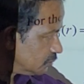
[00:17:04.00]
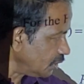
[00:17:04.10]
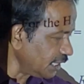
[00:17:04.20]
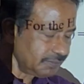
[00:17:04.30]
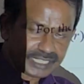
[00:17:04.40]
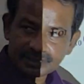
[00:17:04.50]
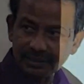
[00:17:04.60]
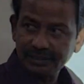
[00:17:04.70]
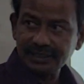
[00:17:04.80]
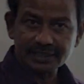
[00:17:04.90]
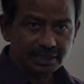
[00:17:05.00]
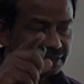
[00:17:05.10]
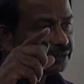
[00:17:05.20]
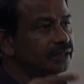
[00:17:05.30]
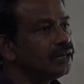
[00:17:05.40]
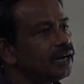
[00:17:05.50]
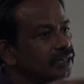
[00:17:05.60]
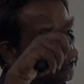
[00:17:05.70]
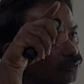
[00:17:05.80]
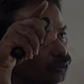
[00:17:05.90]
So I have taken exactly
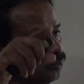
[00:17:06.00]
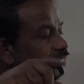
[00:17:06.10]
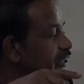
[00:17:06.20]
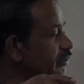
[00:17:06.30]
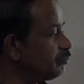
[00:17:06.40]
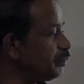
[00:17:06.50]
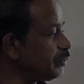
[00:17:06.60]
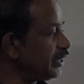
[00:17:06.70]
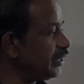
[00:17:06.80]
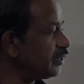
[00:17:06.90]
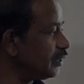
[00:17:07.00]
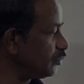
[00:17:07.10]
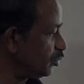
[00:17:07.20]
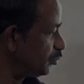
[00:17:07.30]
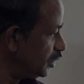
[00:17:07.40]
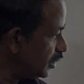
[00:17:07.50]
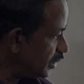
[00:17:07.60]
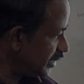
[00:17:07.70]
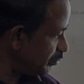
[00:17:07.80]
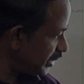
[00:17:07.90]
under root 1 divided by pi a0 cube.
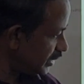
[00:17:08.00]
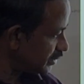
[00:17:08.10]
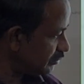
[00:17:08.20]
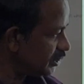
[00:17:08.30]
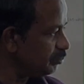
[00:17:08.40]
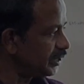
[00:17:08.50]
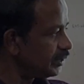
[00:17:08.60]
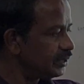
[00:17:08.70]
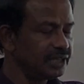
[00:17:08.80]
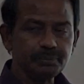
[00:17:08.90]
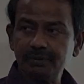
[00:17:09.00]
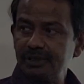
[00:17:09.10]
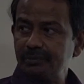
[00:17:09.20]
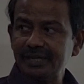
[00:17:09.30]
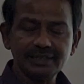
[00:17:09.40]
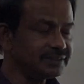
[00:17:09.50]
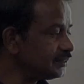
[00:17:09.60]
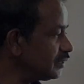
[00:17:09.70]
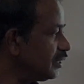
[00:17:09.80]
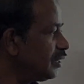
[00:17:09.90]
Remaining thing will be e power
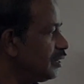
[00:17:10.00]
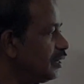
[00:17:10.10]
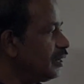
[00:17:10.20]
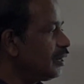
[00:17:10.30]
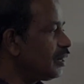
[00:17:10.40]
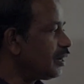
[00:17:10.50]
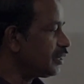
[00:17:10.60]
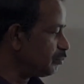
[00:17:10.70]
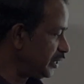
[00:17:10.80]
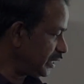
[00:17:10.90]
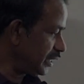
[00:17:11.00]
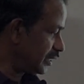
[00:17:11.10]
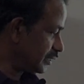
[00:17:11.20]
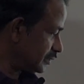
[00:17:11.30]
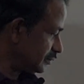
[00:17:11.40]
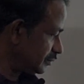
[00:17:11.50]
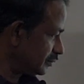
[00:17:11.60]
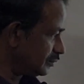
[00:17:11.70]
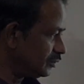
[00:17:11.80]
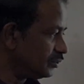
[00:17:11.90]
minus r by
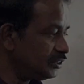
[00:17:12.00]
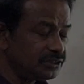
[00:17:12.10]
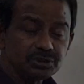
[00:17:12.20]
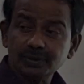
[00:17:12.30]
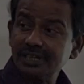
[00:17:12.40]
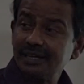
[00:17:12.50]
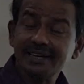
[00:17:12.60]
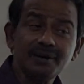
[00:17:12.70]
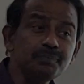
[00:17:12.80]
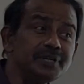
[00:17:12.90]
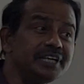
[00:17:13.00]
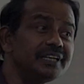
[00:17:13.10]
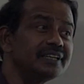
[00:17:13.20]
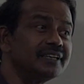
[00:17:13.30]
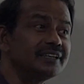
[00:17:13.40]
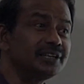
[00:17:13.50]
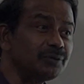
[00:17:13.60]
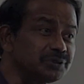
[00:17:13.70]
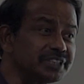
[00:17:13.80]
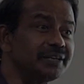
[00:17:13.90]
a0. So this is your complete
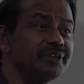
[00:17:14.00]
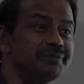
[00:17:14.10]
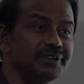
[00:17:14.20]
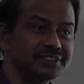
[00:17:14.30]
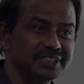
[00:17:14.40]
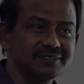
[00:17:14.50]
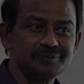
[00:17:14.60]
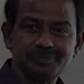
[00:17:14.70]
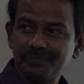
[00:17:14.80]
ground state wave function.